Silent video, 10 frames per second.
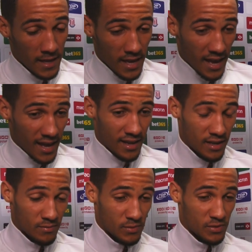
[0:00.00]
Yeah, I
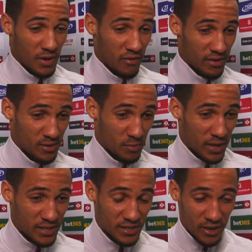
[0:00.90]
think it's the
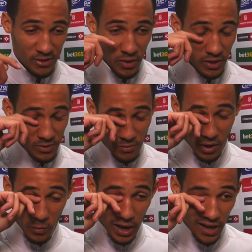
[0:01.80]
pitch. You know, it's quite
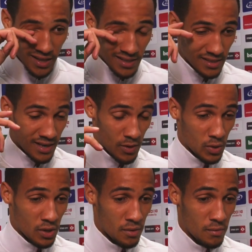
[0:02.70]
wet out there as the night
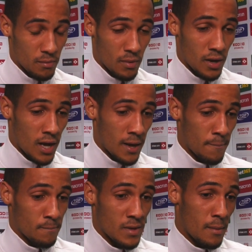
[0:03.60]
went on. But I
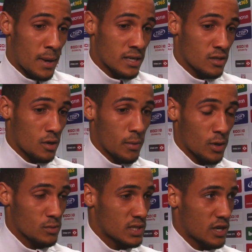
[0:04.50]
managed to
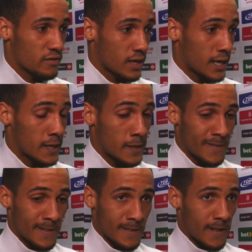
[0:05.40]
compose myself again,
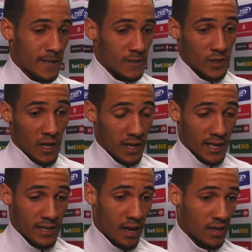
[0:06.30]
and just get your
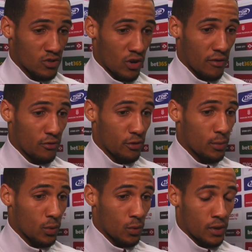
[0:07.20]
head down, strike through the
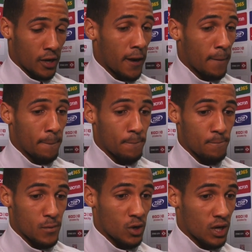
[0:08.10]
ball, and
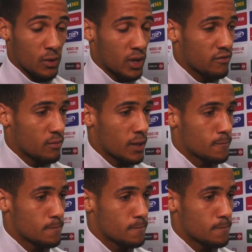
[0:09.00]
luckily it went in for me.